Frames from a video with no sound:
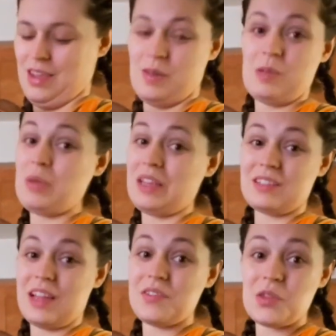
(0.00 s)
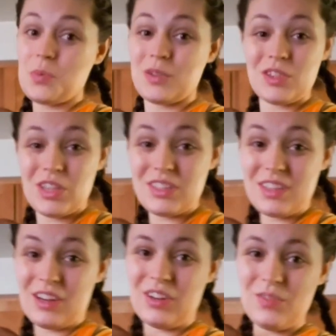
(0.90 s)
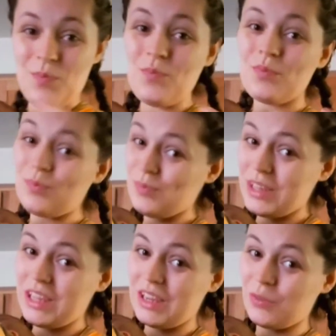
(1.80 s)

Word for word: It makes life so much easier. Get a